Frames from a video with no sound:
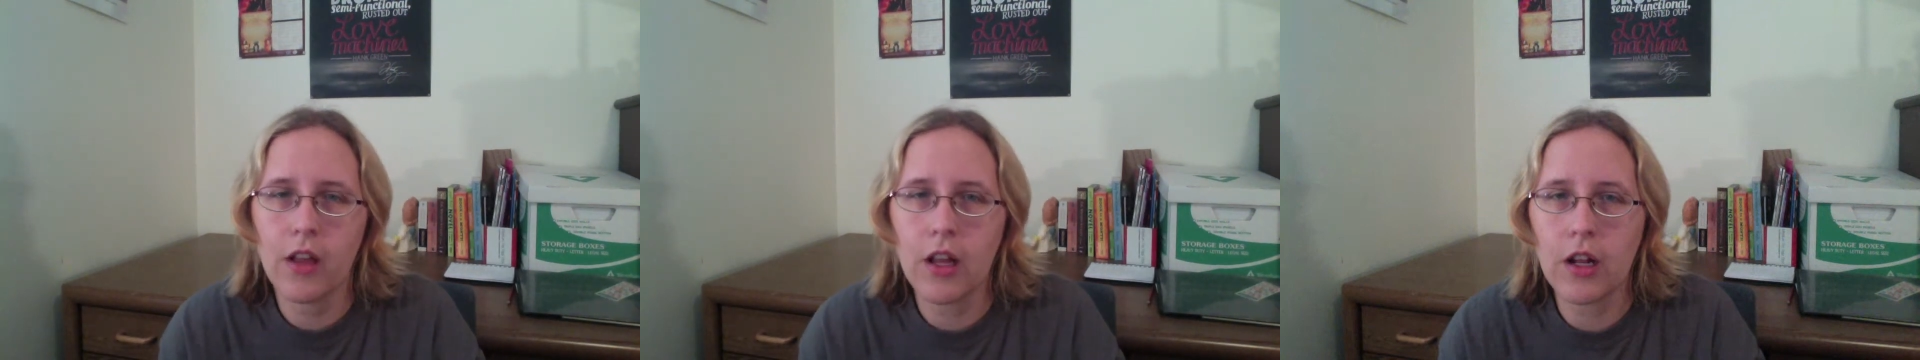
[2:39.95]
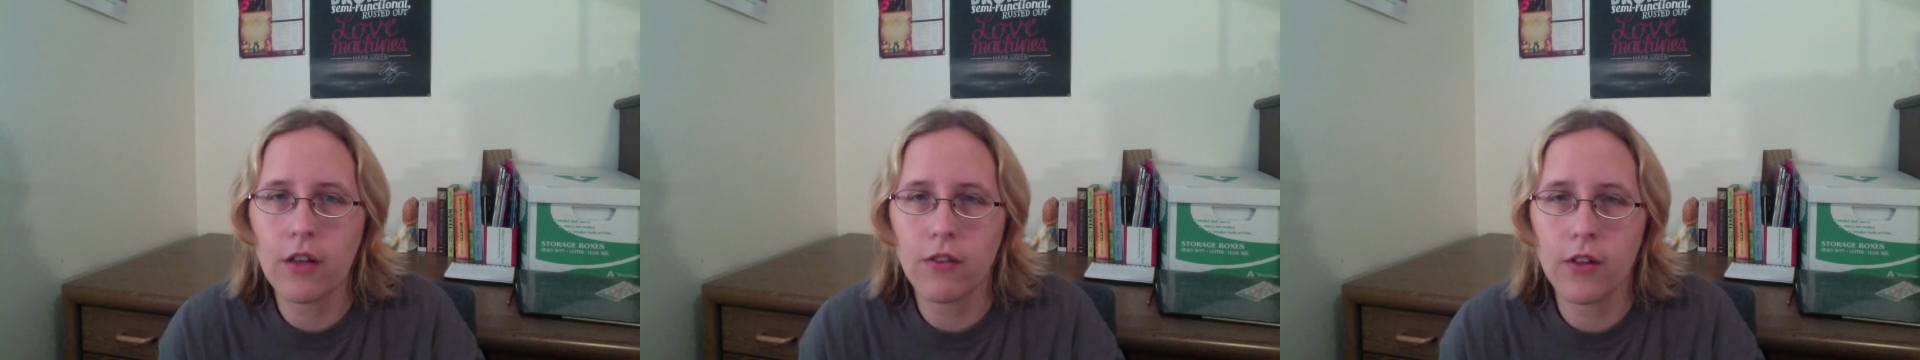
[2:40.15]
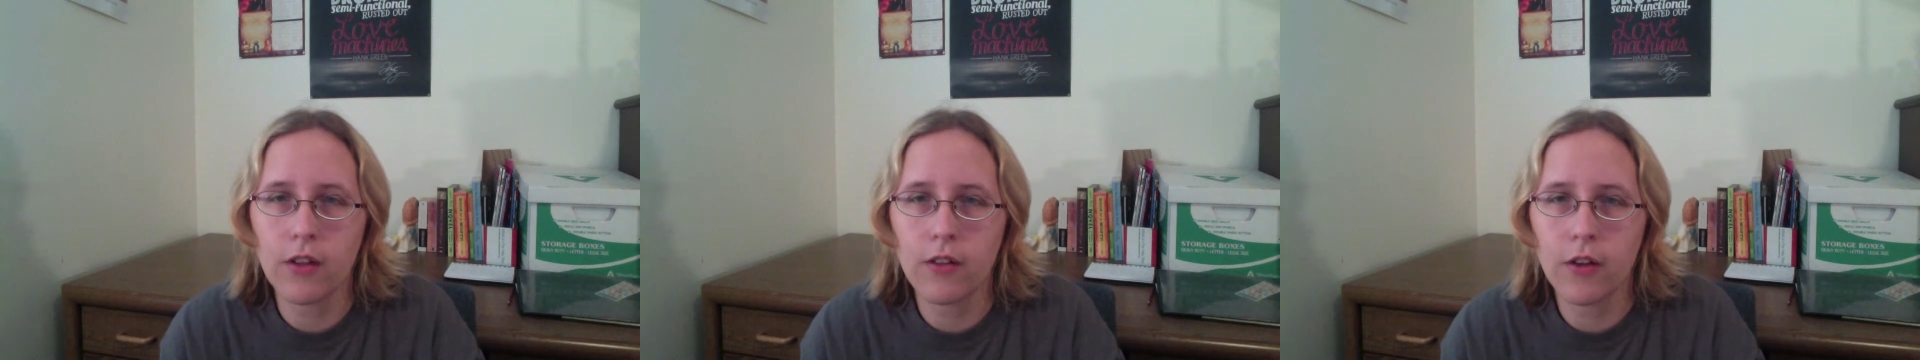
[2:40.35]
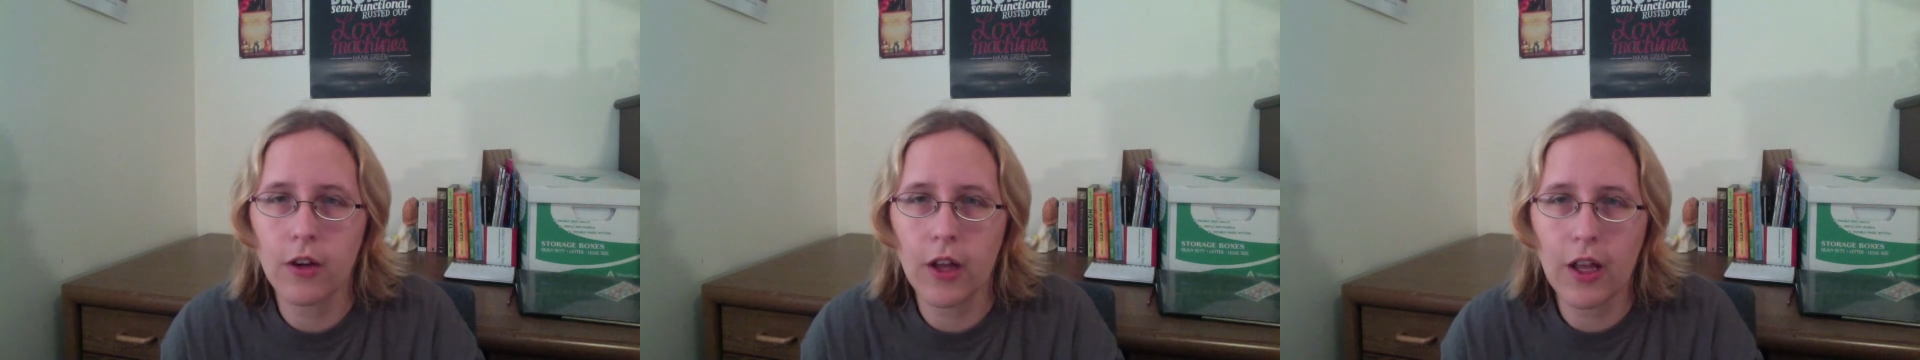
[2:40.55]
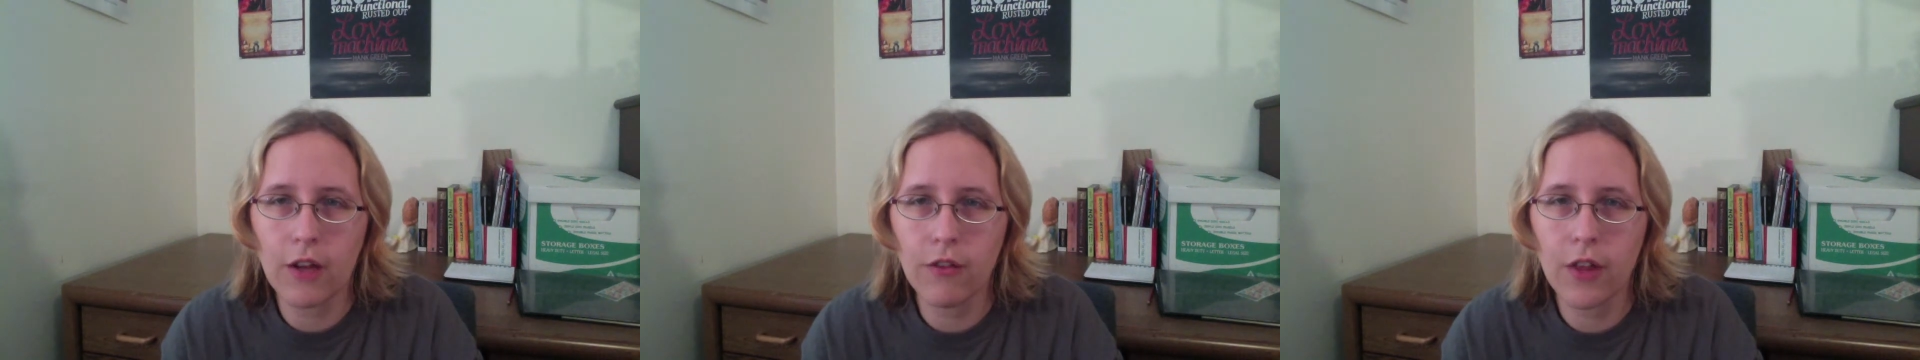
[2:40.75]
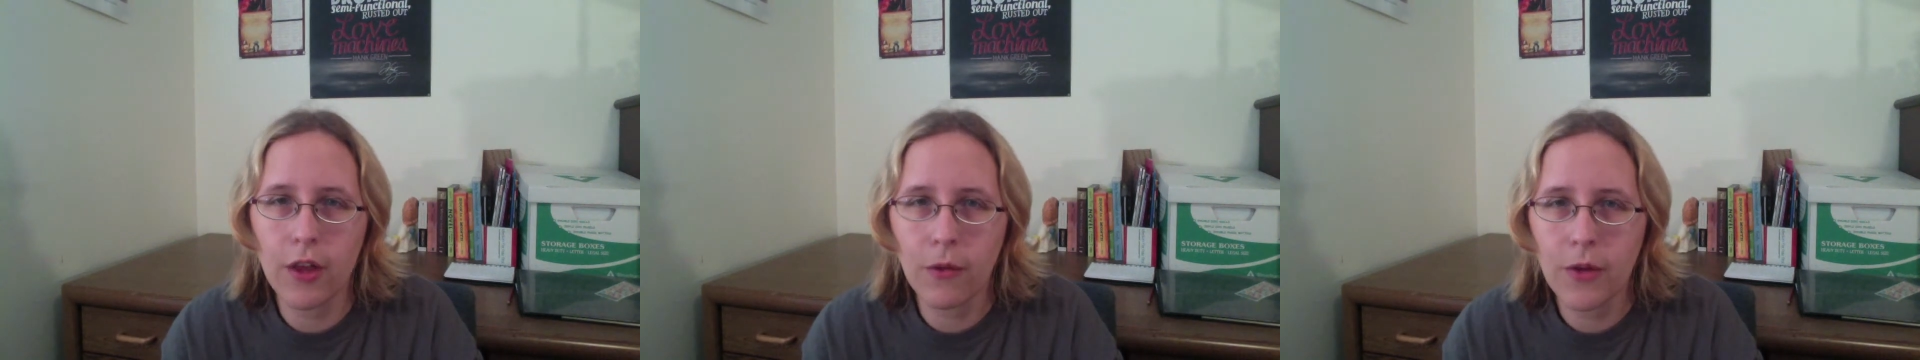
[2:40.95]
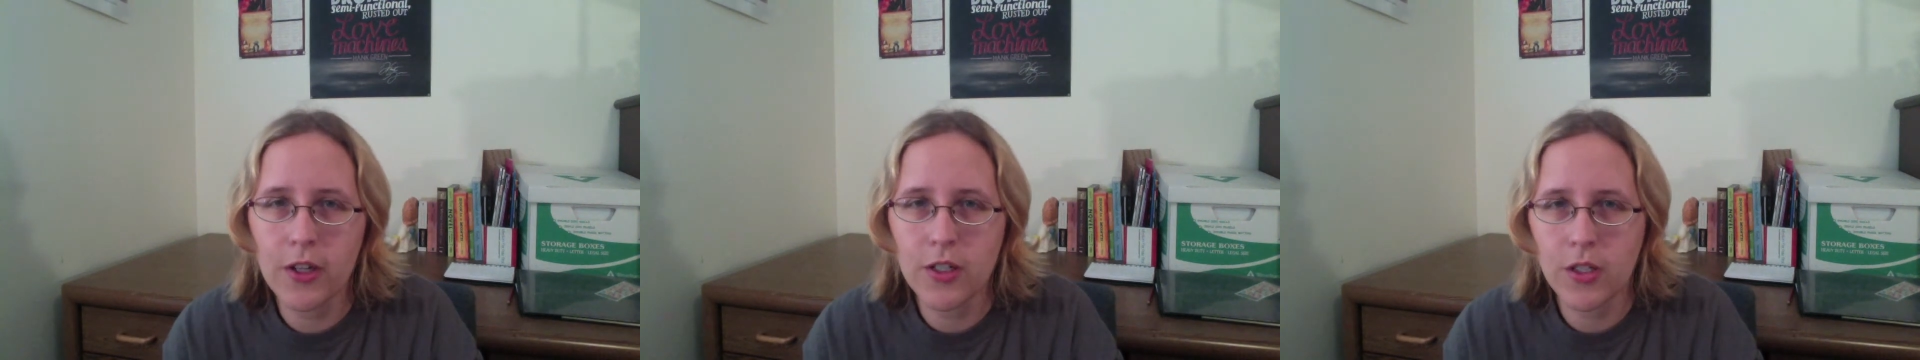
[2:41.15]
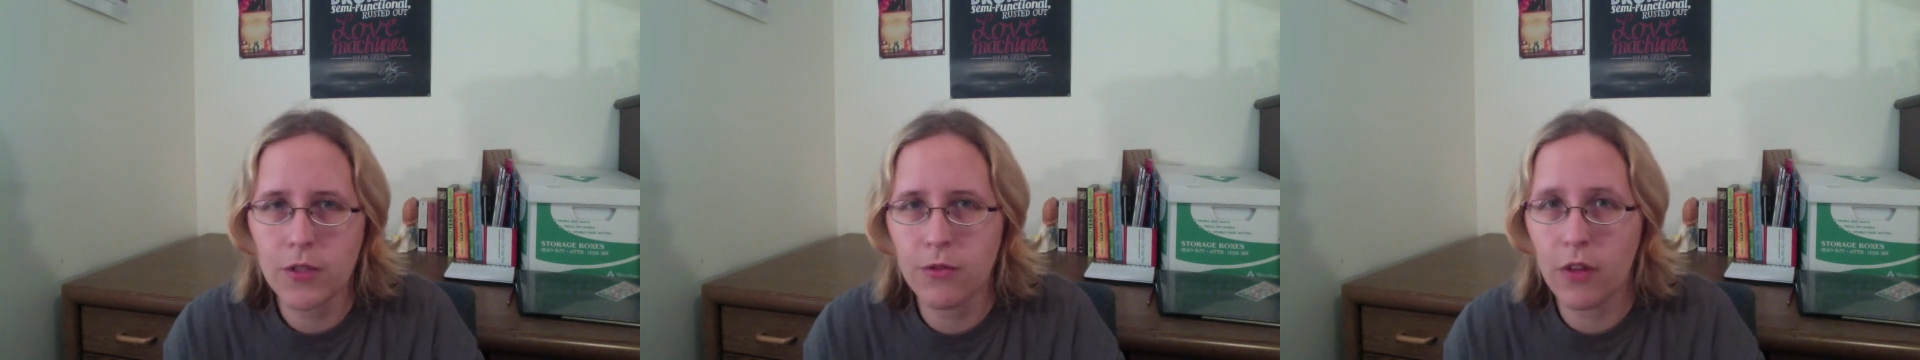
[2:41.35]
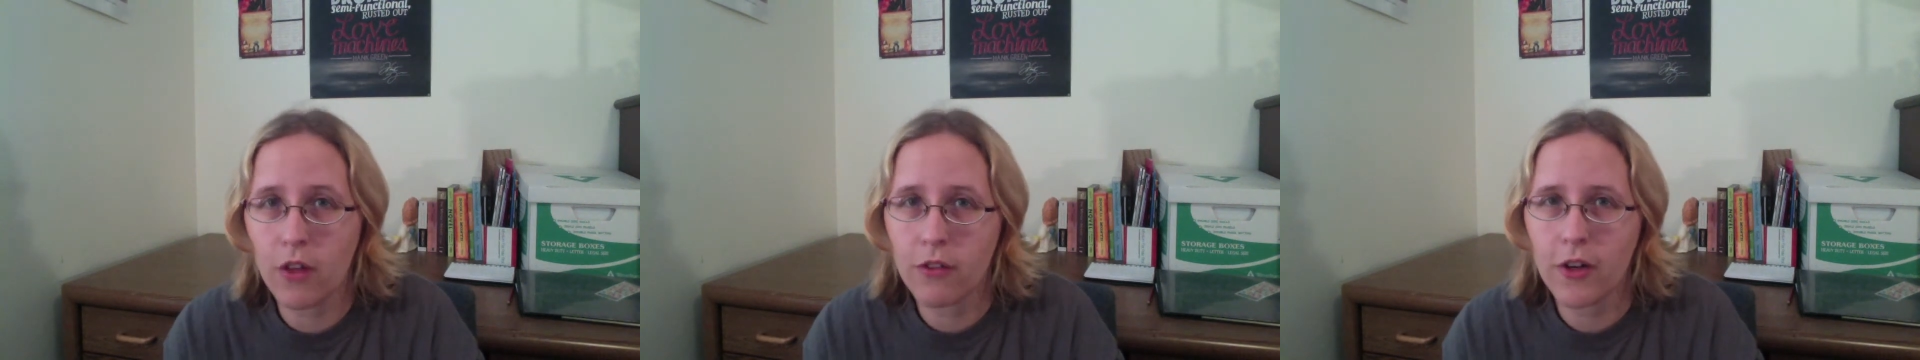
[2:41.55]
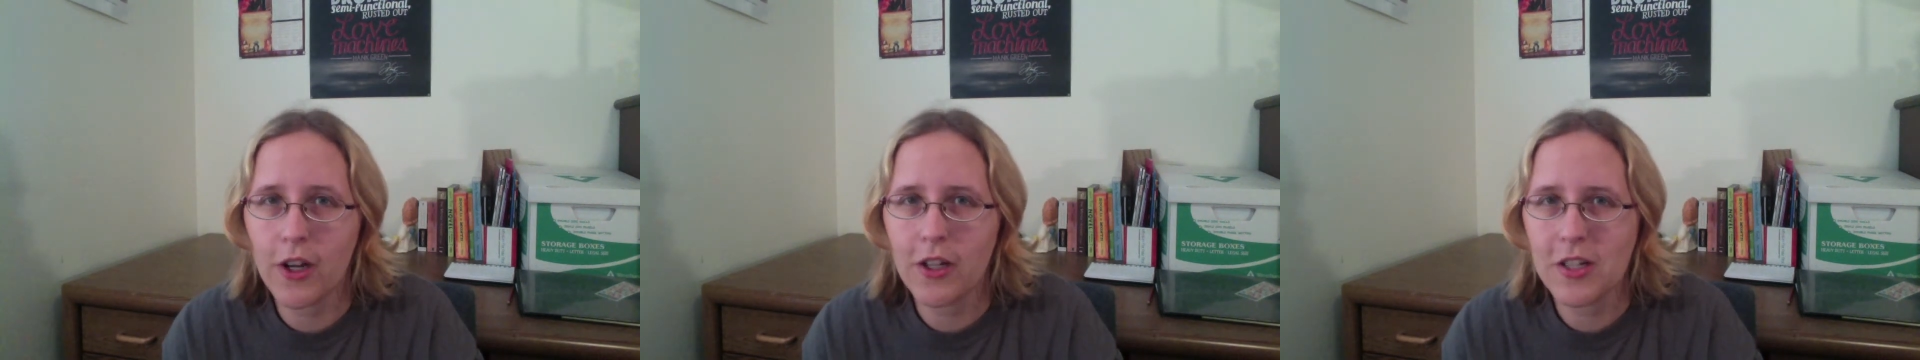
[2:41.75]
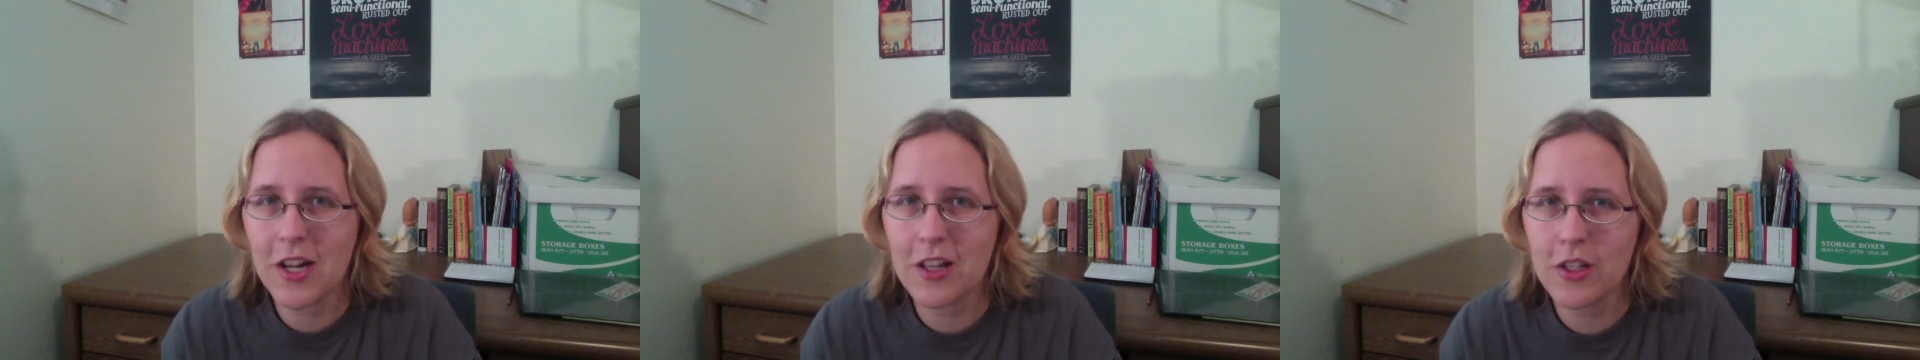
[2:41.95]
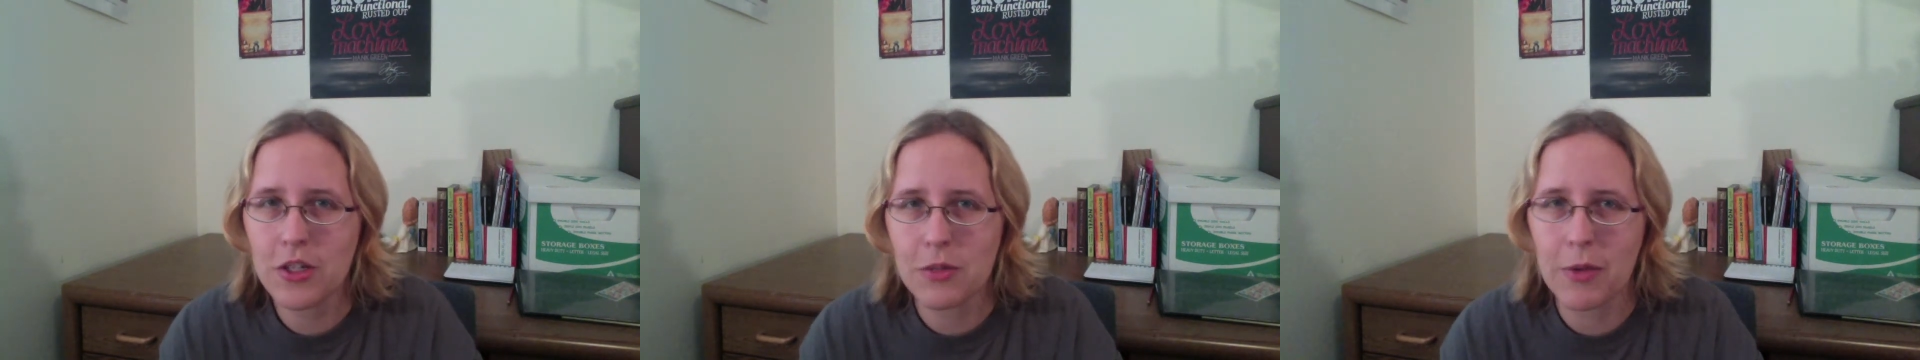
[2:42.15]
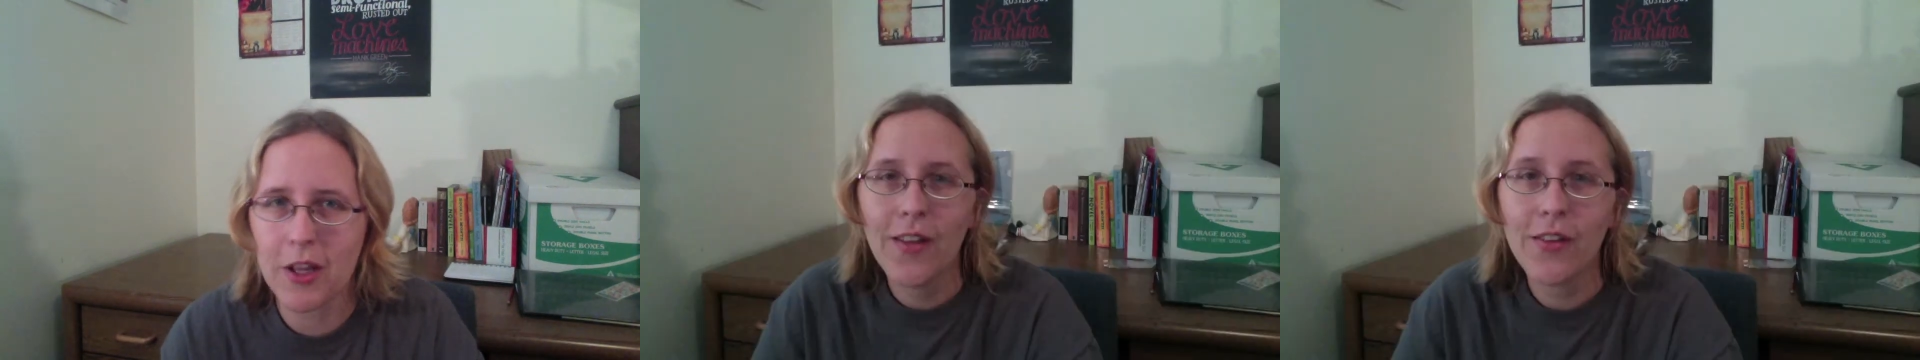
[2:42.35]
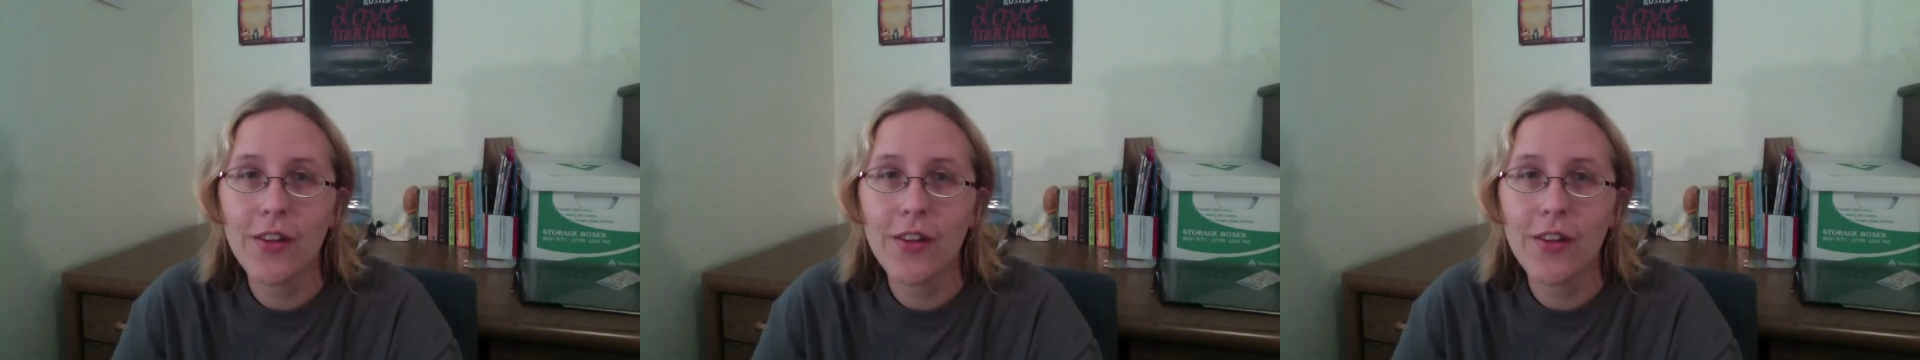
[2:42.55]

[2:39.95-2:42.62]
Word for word: and if it's your native language, feel free to challenge me.